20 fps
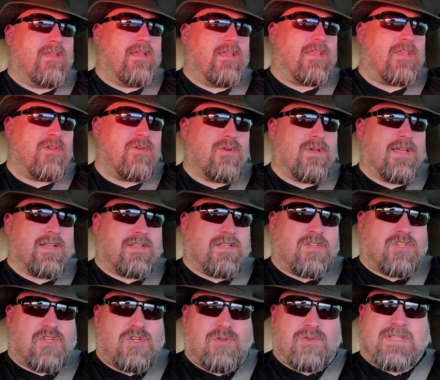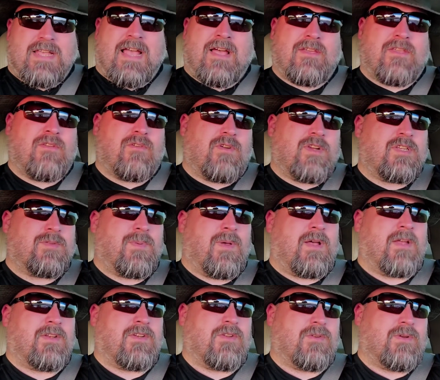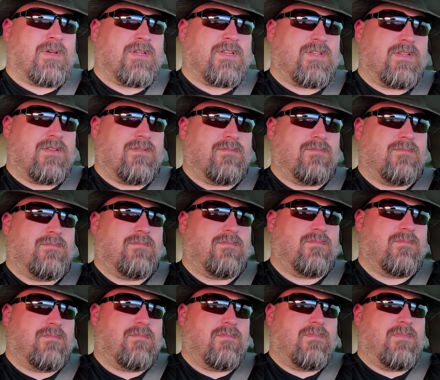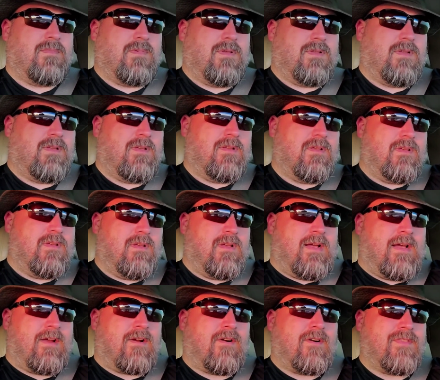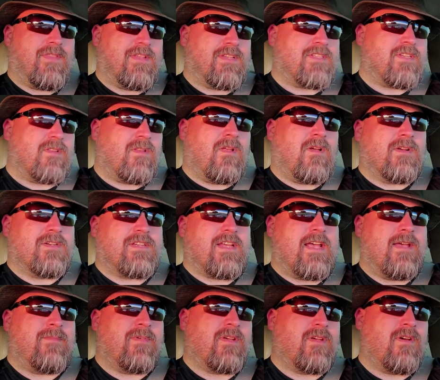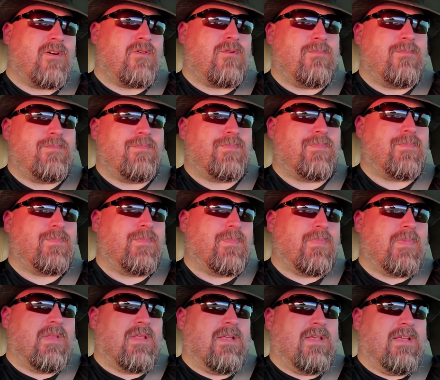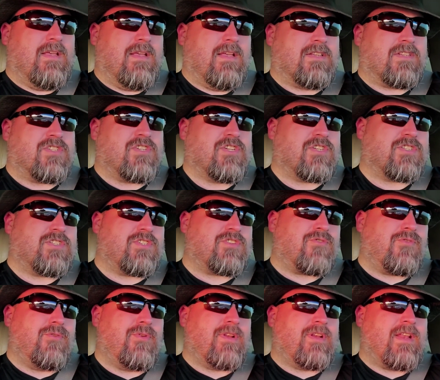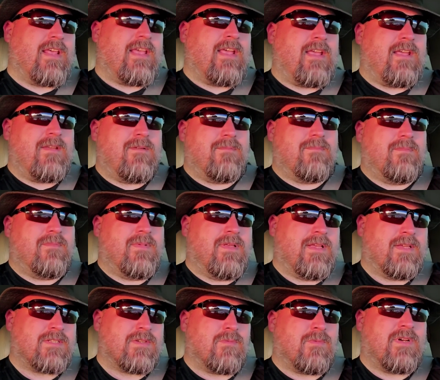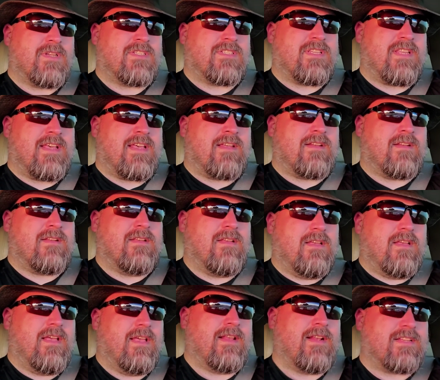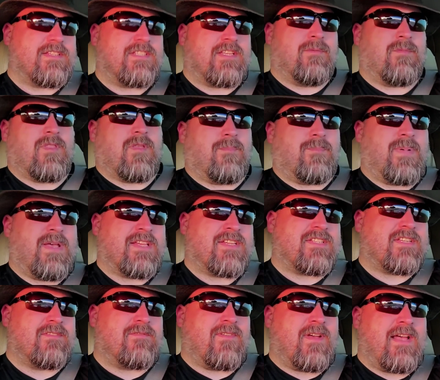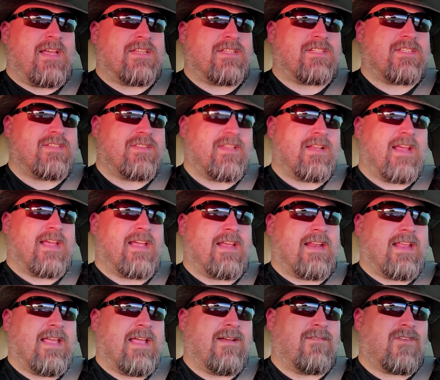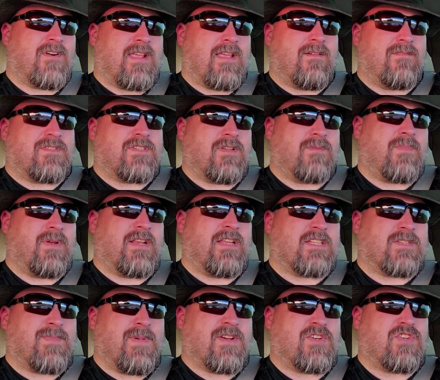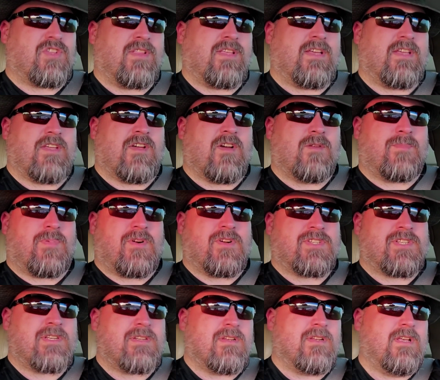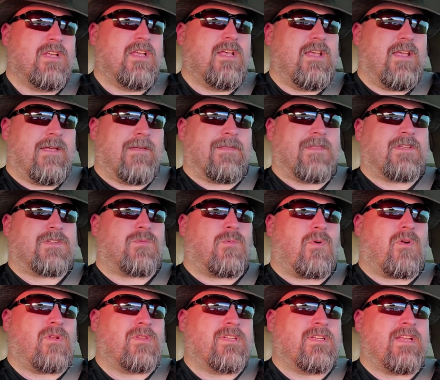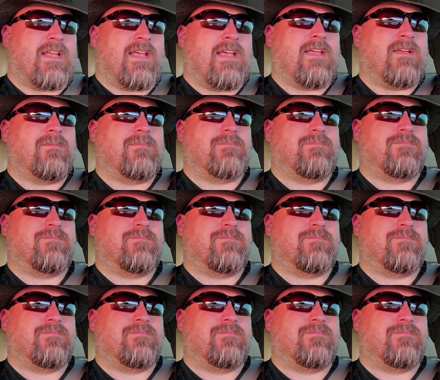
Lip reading: you get to choose how you respond to it. I heard this a long time ago. It's just as true today as it was then, and it's some of the best advice that I could ever give somebody, especially a young person in this world today.